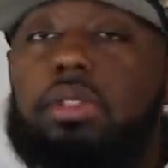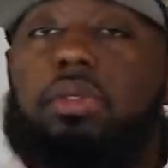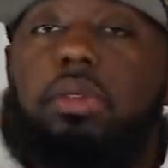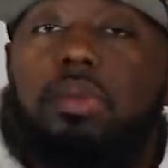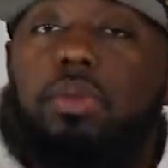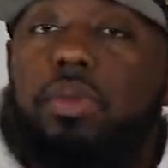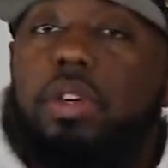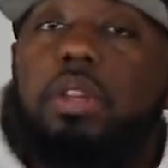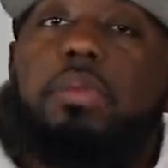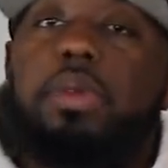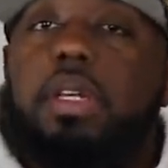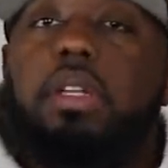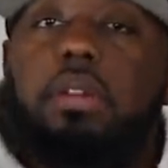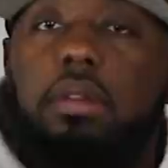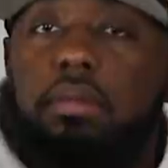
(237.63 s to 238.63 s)
you don't wanna
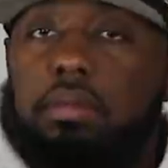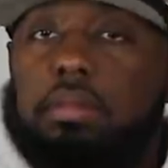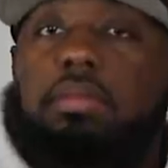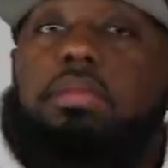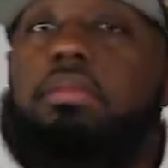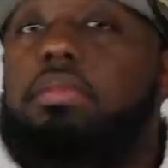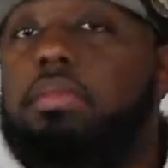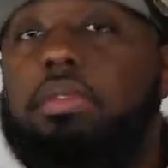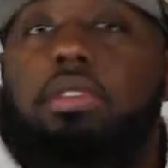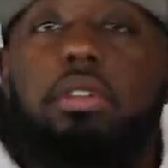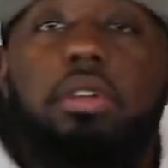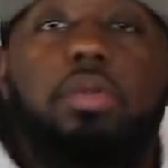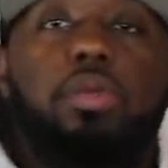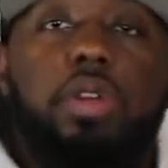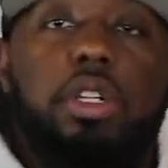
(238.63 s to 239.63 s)
be you
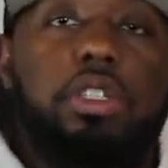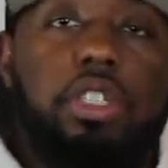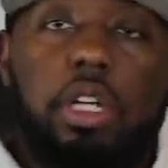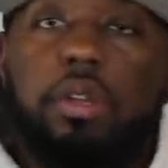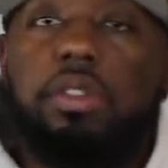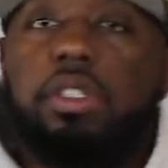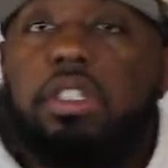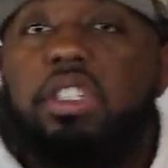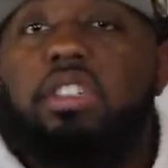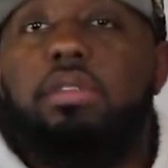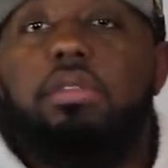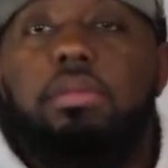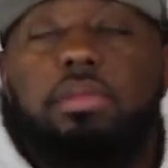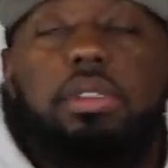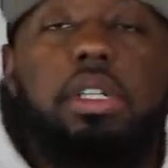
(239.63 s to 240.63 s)
don't want a jersey, you
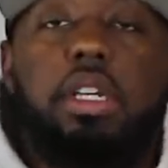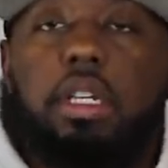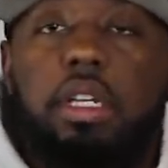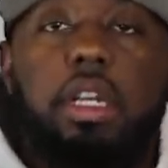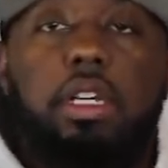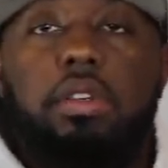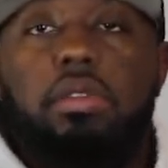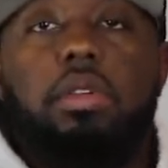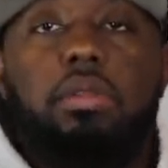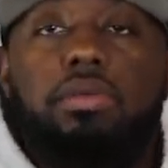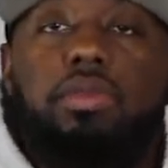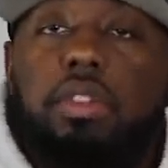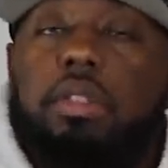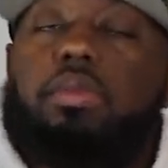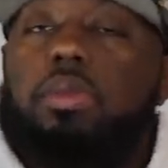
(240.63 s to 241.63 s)
know what I'm saying? Like you don't
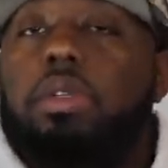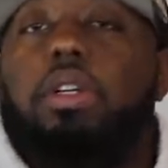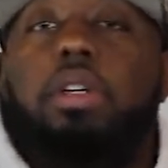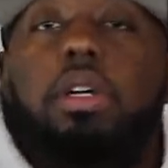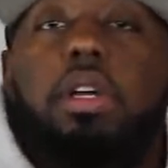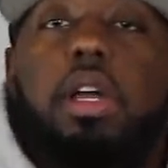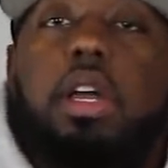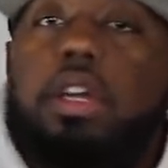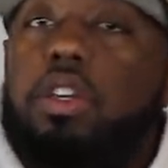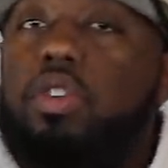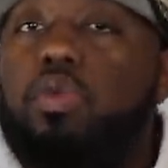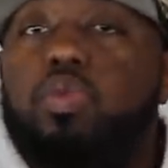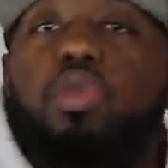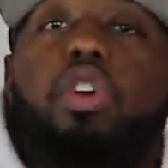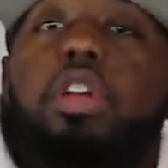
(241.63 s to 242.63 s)
really wanna
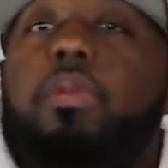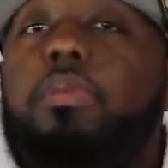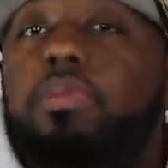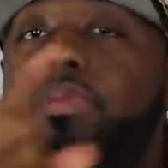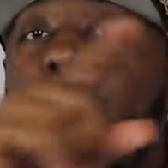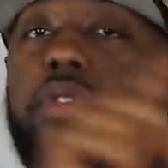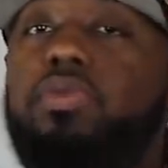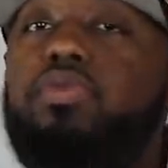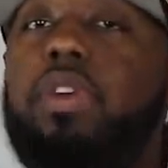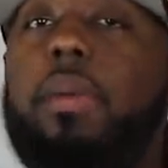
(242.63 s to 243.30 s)
you want to